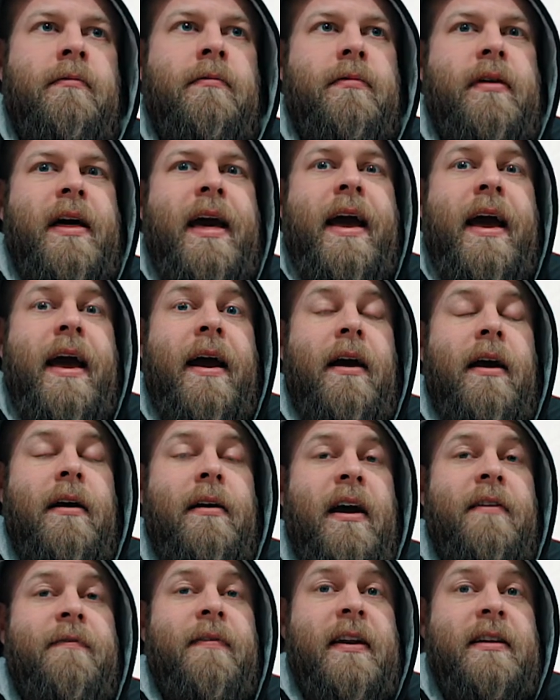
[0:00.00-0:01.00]
their
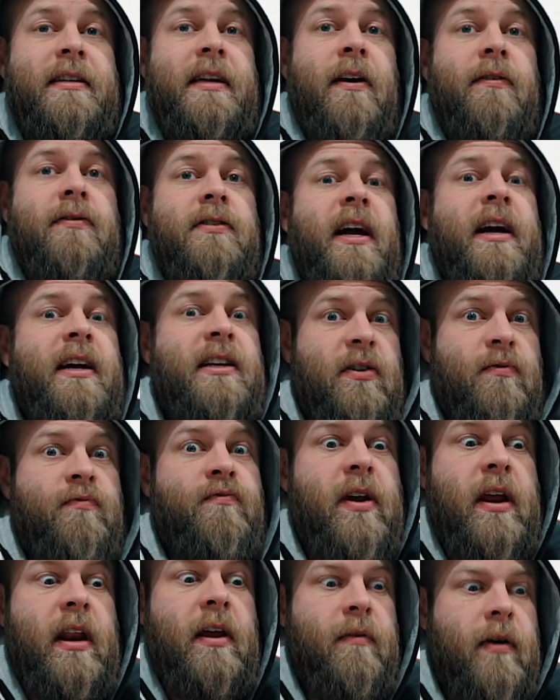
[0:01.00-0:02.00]
advanced health stack is a
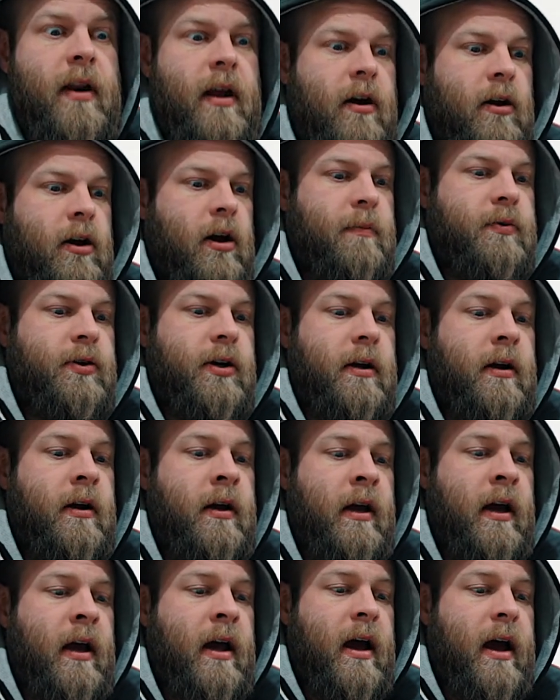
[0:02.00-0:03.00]
really, really good option.
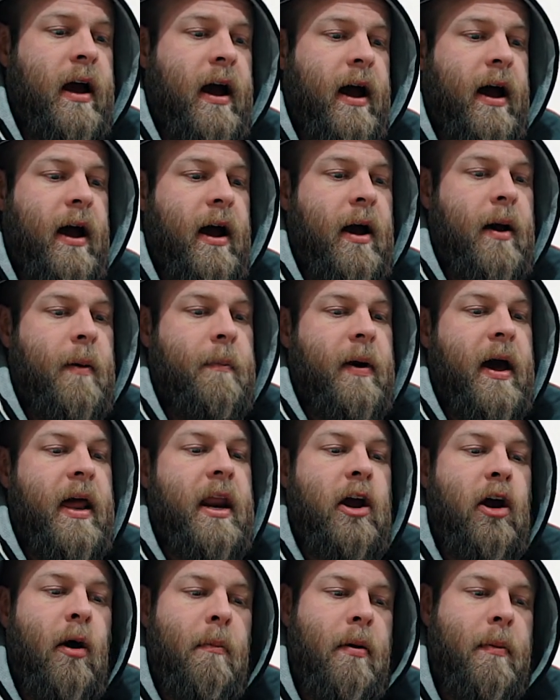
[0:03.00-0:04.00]
Um, and
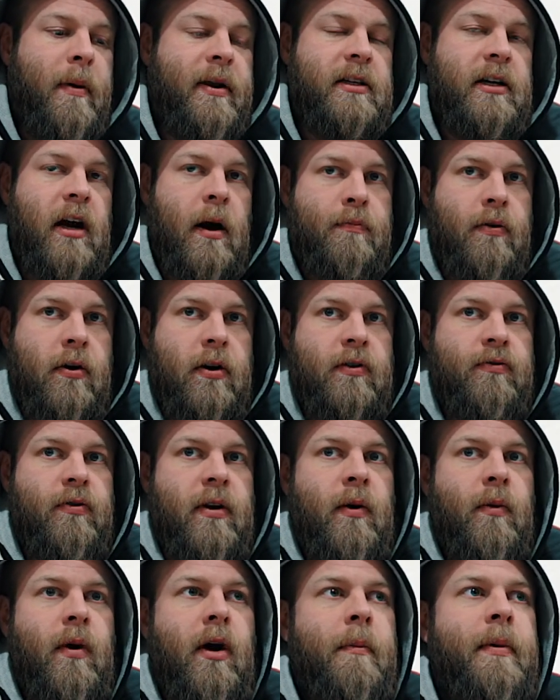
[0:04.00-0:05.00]
it complements our products
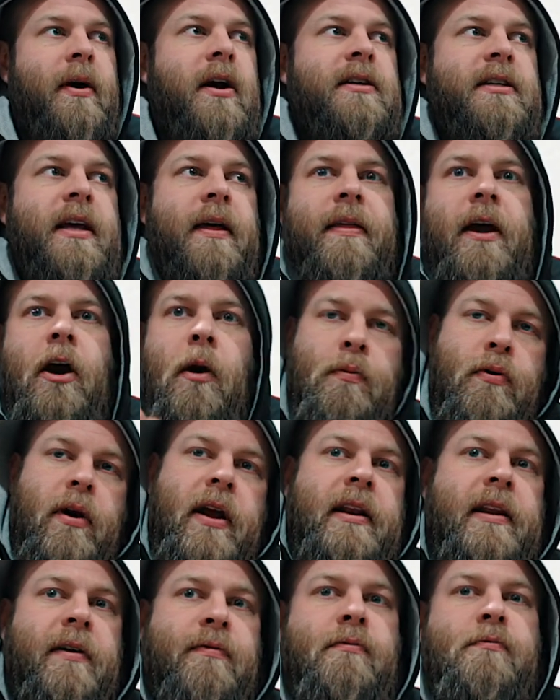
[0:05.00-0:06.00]
really well because they, they, operate
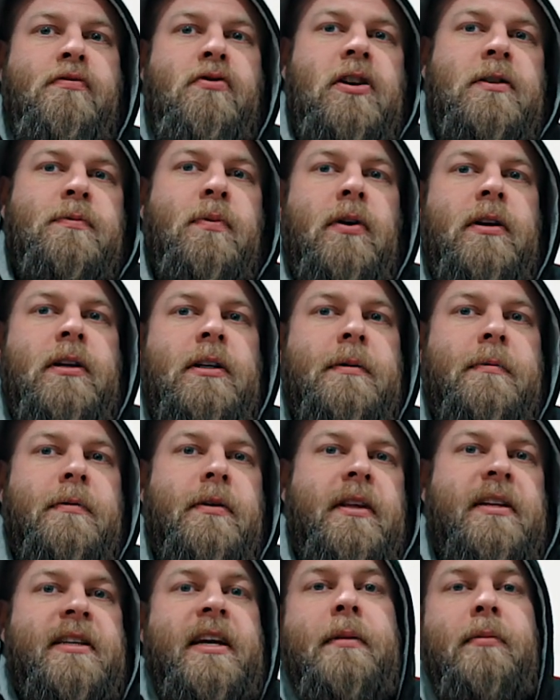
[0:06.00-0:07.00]
in different price points
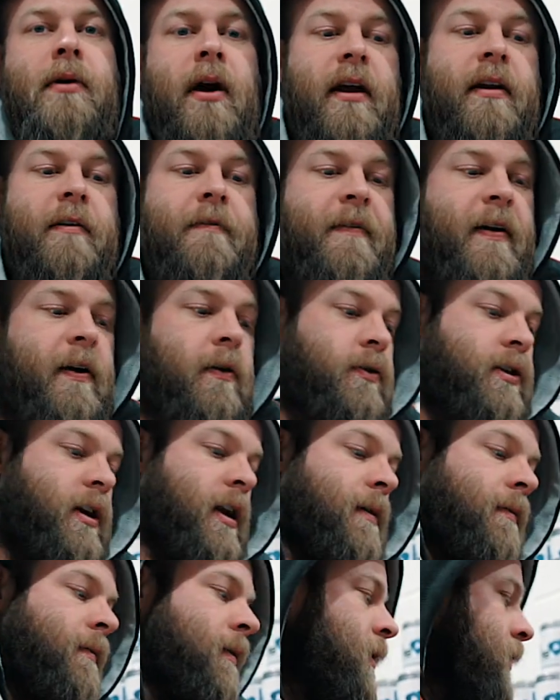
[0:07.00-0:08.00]
but the same kind of field, you
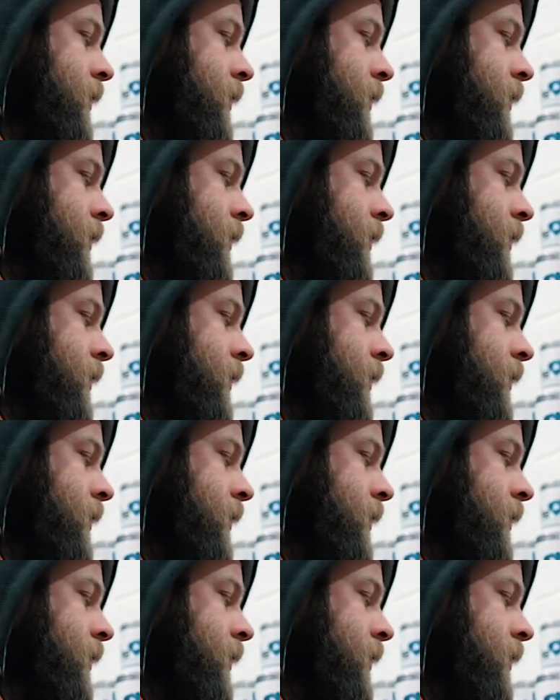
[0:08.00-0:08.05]
know.